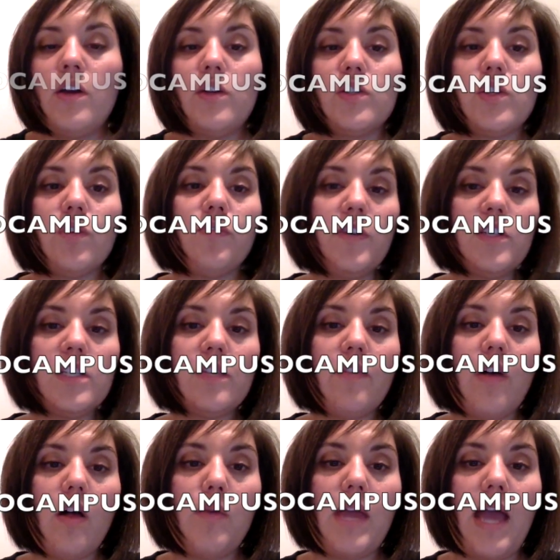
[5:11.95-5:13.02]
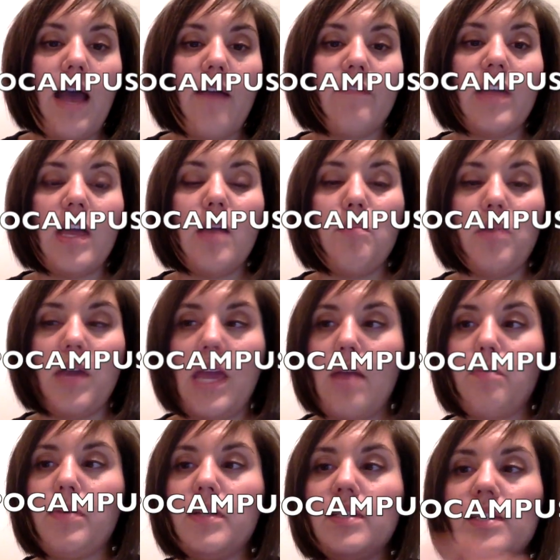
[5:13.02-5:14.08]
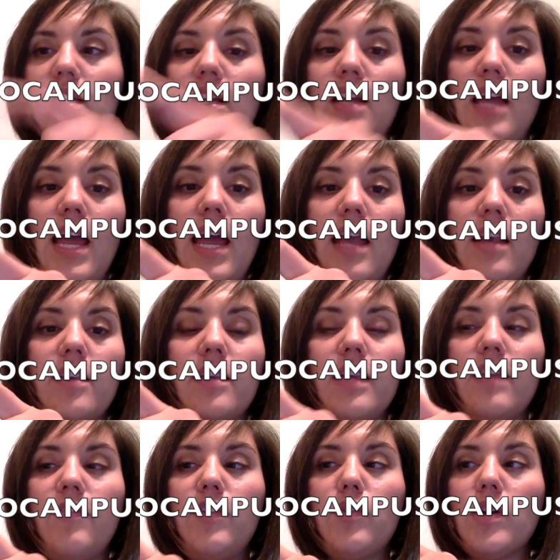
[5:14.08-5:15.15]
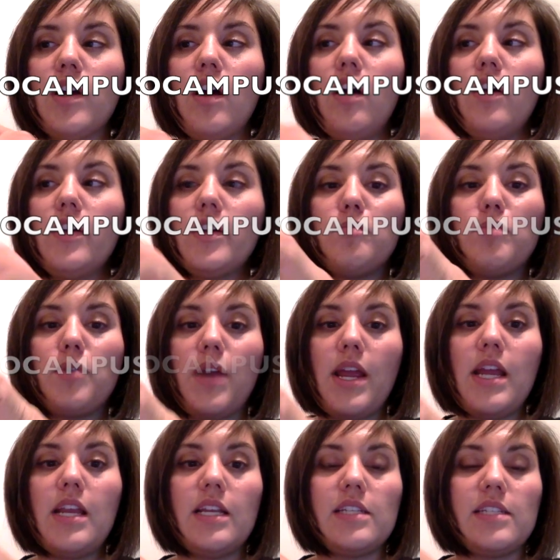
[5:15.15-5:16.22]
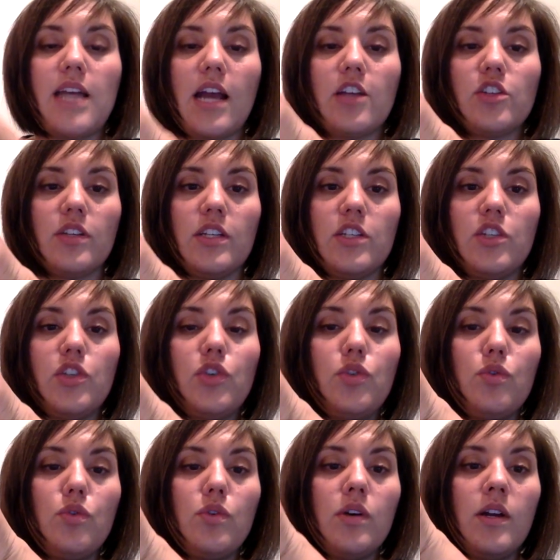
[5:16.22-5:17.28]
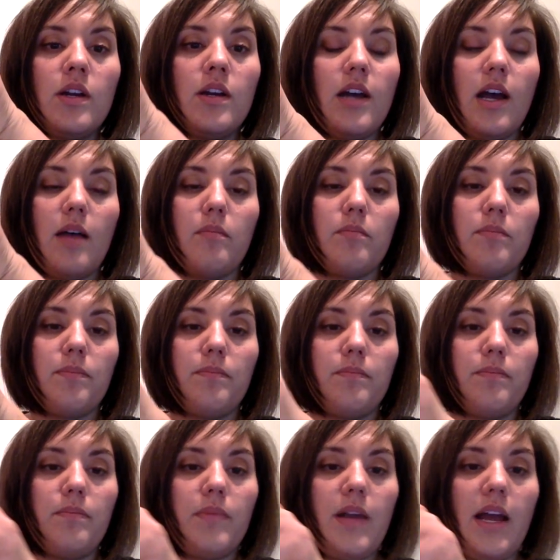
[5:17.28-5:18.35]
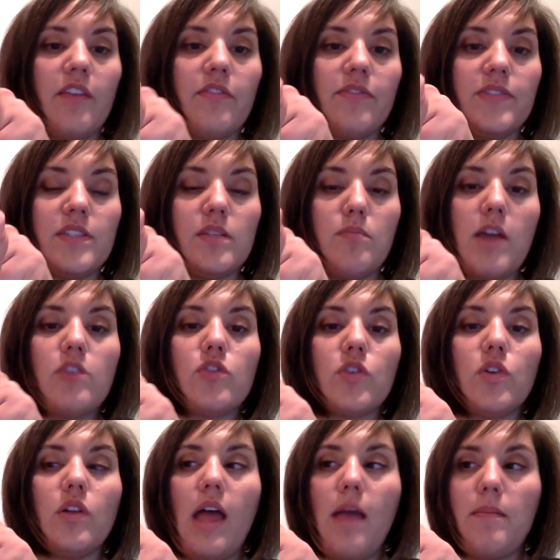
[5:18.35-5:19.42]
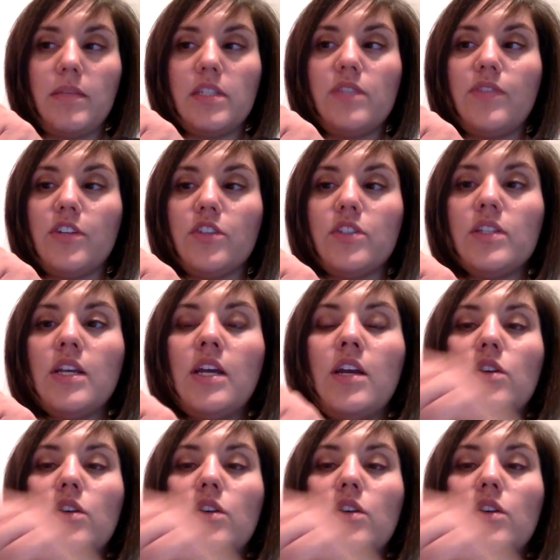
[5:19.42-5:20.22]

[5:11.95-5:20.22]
So first of all, we have the hippocampus. And if you recall, your brain is actually 2 kind of symmetrical hemispheres.